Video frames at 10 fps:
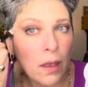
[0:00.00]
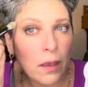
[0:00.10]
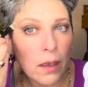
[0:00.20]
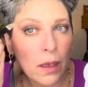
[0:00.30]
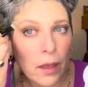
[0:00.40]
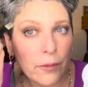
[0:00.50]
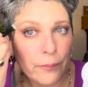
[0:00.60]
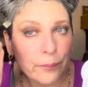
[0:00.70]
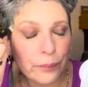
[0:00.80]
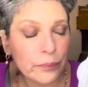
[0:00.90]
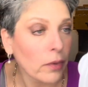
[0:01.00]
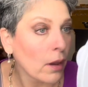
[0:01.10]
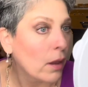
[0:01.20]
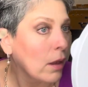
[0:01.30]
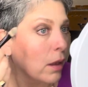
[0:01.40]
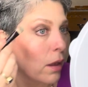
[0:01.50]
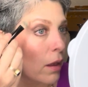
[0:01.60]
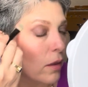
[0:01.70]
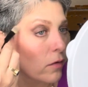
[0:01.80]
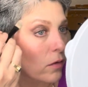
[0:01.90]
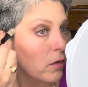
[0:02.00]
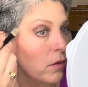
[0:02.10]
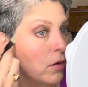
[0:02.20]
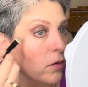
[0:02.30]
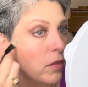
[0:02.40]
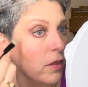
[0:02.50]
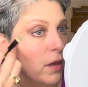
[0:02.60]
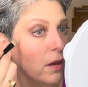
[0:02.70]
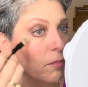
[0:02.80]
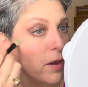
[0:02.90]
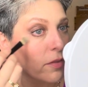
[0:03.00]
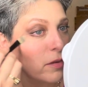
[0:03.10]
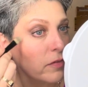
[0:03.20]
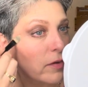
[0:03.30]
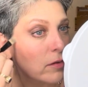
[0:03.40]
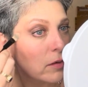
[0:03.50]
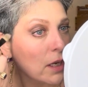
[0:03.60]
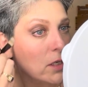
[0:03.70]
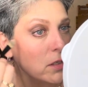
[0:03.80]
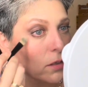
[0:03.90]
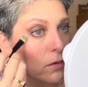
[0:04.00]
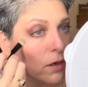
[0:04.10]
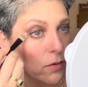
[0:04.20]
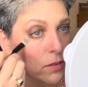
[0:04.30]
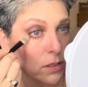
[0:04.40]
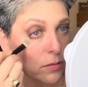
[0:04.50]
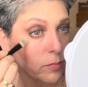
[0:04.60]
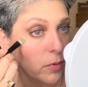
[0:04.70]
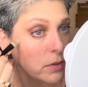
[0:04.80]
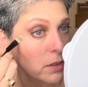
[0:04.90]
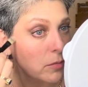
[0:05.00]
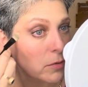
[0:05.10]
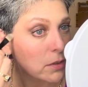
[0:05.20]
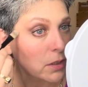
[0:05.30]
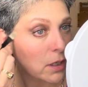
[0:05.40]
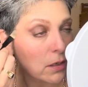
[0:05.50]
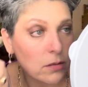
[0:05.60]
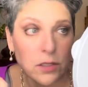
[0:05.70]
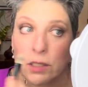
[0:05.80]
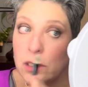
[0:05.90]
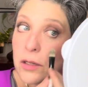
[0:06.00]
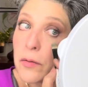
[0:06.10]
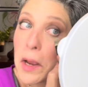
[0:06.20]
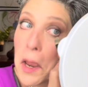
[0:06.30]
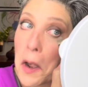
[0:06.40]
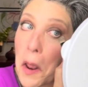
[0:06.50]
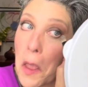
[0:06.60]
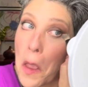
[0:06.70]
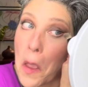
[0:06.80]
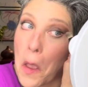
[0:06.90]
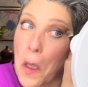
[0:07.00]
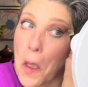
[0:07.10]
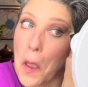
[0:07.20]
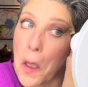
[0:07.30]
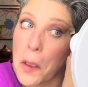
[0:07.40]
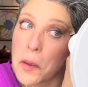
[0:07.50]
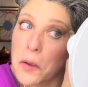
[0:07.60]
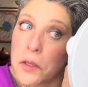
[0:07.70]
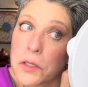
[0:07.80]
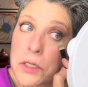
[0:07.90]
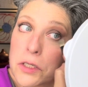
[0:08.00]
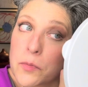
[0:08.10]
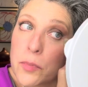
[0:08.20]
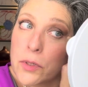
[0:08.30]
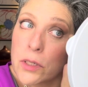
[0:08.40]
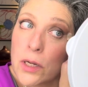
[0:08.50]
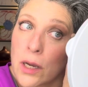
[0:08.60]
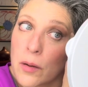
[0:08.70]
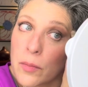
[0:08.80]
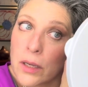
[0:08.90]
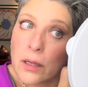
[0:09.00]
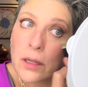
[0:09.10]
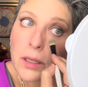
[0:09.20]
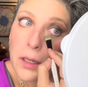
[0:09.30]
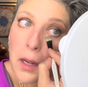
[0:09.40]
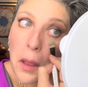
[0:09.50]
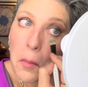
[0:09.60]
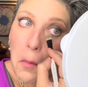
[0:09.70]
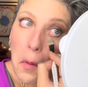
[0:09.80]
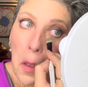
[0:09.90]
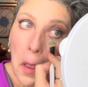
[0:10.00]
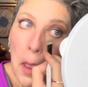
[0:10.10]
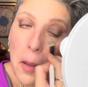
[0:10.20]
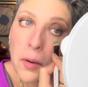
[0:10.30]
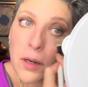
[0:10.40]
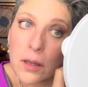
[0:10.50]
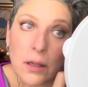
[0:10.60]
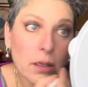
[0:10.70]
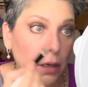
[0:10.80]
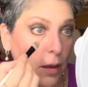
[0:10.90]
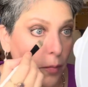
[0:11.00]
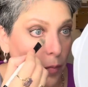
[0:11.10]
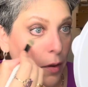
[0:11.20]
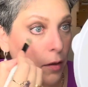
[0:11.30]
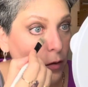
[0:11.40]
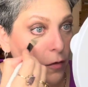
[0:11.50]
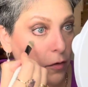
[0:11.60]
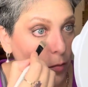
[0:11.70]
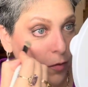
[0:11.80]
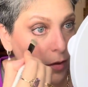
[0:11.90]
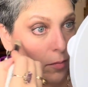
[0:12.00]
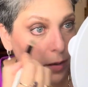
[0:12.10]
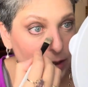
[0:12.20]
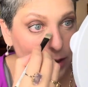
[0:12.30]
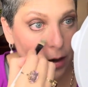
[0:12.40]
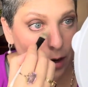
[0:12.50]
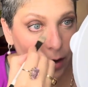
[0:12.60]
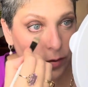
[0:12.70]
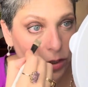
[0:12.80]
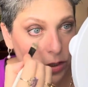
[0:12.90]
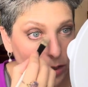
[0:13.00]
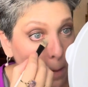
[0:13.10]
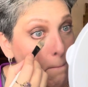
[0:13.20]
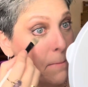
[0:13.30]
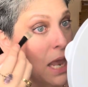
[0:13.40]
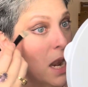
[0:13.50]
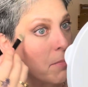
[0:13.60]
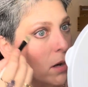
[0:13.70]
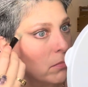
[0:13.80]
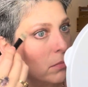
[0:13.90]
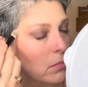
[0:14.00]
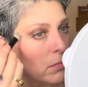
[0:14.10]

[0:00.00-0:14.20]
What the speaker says: Yeah. And so the good thing about this foundation, look how simple, it's almost like concealer, right? You can just put it up and clean it up. I'm gonna clean up some of the mascara, which is a minimum.